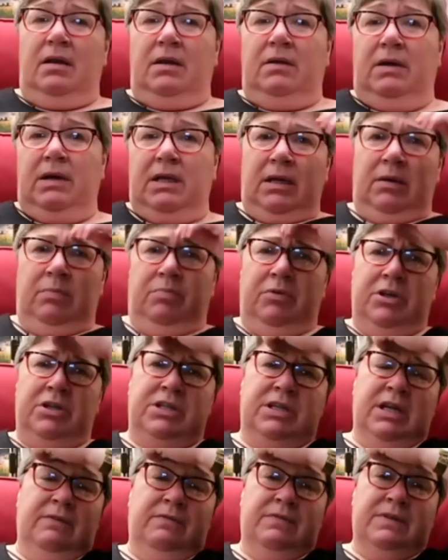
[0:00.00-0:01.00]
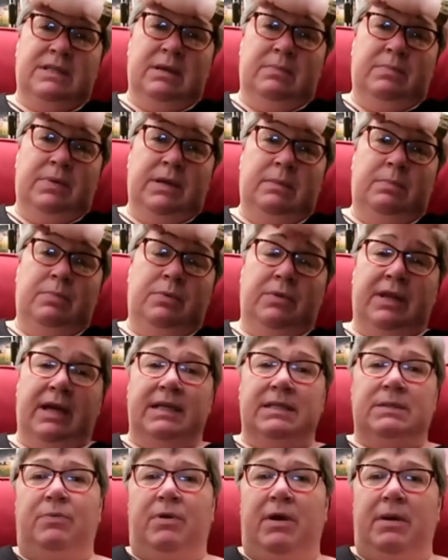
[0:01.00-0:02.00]
now I can appreciate for some people
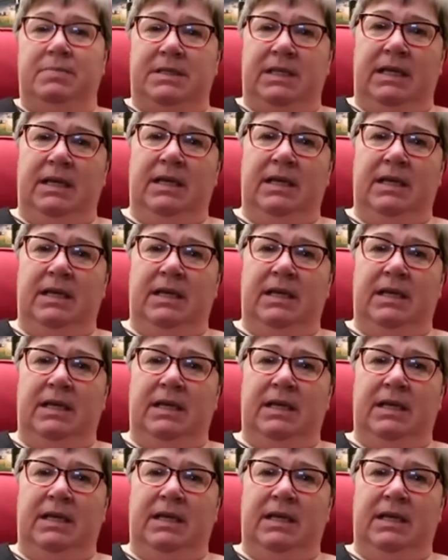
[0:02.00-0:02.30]
that's perhaps